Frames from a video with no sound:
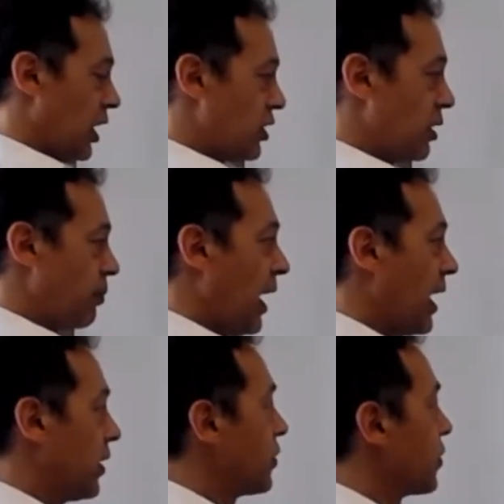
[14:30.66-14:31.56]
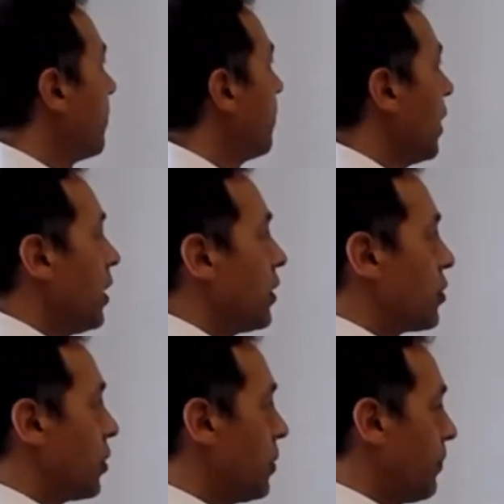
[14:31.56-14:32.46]
the balance.
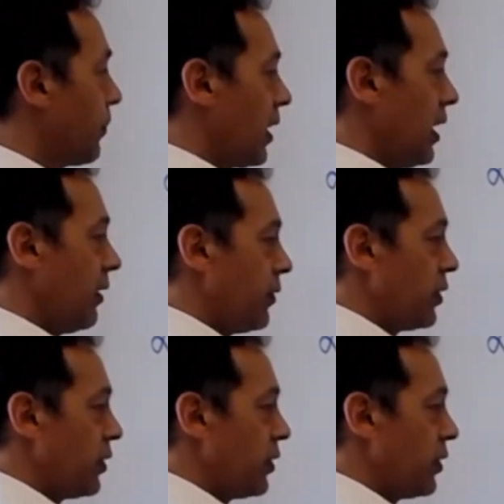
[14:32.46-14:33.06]
So if you just